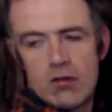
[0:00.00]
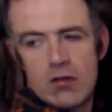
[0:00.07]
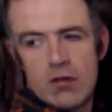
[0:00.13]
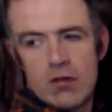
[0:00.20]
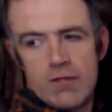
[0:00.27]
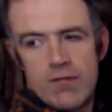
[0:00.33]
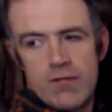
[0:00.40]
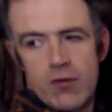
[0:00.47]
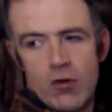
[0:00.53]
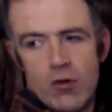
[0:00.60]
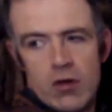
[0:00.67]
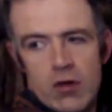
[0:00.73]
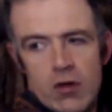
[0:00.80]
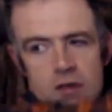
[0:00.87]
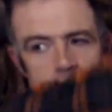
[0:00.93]

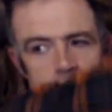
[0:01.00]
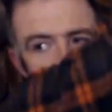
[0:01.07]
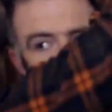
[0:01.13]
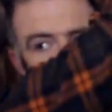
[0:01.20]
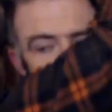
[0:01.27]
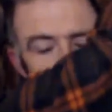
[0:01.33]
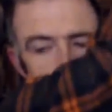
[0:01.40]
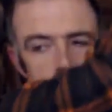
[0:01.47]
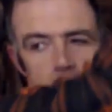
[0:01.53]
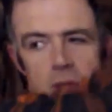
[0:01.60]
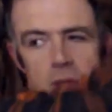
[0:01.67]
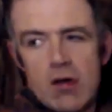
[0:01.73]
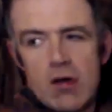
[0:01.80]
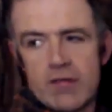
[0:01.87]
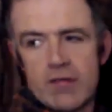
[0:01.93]
floors
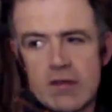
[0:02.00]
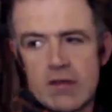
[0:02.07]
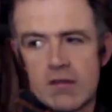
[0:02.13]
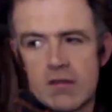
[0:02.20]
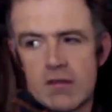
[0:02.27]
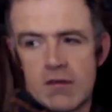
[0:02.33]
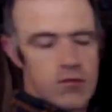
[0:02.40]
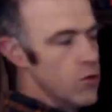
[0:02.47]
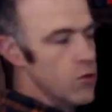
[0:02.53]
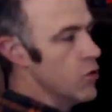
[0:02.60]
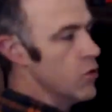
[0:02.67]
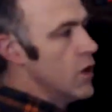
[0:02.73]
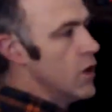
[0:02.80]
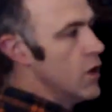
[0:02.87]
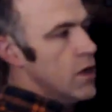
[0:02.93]
above it. So
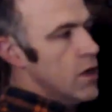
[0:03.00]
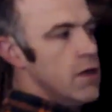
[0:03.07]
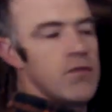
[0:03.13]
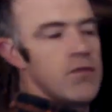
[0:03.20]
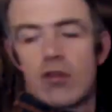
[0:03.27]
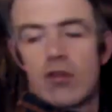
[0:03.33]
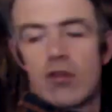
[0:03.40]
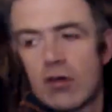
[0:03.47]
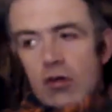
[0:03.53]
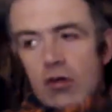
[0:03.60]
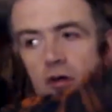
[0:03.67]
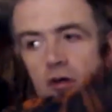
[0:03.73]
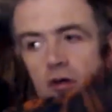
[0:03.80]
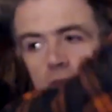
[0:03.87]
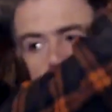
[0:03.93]
even the
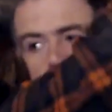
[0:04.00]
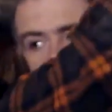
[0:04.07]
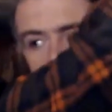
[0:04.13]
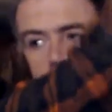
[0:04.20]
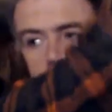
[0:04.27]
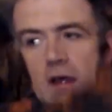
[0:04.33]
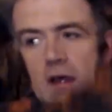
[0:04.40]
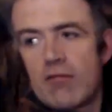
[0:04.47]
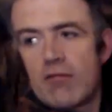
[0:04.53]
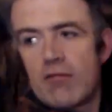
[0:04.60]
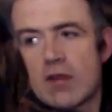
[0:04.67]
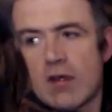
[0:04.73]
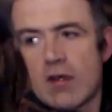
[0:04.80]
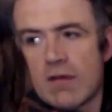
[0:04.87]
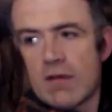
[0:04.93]
rooms, everything.
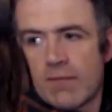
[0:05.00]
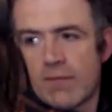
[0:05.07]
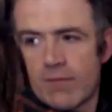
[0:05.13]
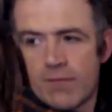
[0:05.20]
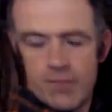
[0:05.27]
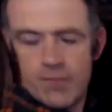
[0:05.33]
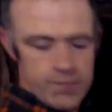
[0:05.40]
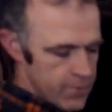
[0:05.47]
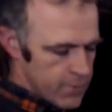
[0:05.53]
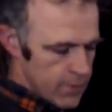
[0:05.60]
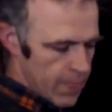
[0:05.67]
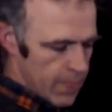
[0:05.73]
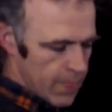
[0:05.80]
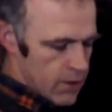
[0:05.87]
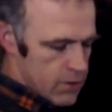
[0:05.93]

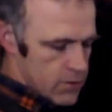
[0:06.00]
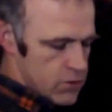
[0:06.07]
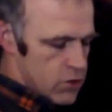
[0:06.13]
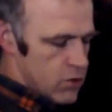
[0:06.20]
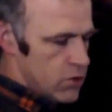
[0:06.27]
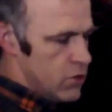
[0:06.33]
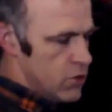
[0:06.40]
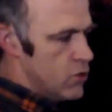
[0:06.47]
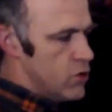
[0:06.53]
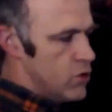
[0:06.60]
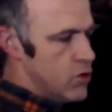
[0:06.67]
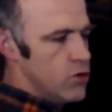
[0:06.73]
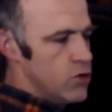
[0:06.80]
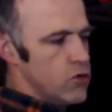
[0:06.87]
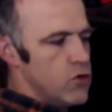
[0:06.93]
So
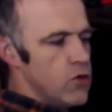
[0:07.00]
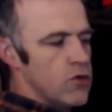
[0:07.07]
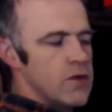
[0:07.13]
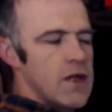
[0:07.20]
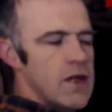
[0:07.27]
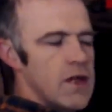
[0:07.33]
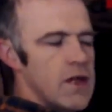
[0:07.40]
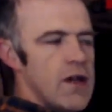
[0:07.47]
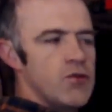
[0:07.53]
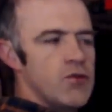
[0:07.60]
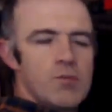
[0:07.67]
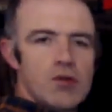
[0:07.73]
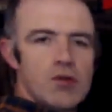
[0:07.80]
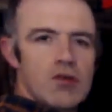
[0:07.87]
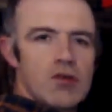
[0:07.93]
you don't have to
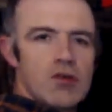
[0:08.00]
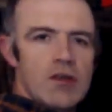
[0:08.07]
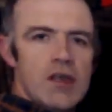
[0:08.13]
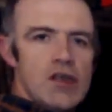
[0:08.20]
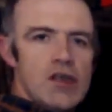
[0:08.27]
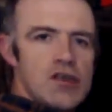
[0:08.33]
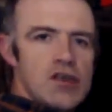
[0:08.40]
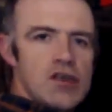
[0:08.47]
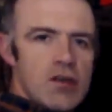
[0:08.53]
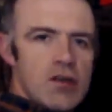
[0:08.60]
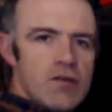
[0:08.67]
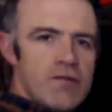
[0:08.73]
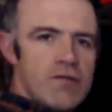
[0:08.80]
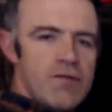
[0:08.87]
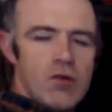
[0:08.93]
put on each
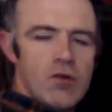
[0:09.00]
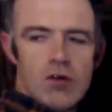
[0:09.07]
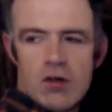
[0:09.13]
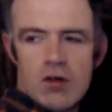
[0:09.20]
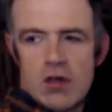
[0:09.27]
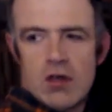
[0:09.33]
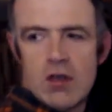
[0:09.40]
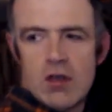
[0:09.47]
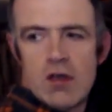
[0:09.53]
floor the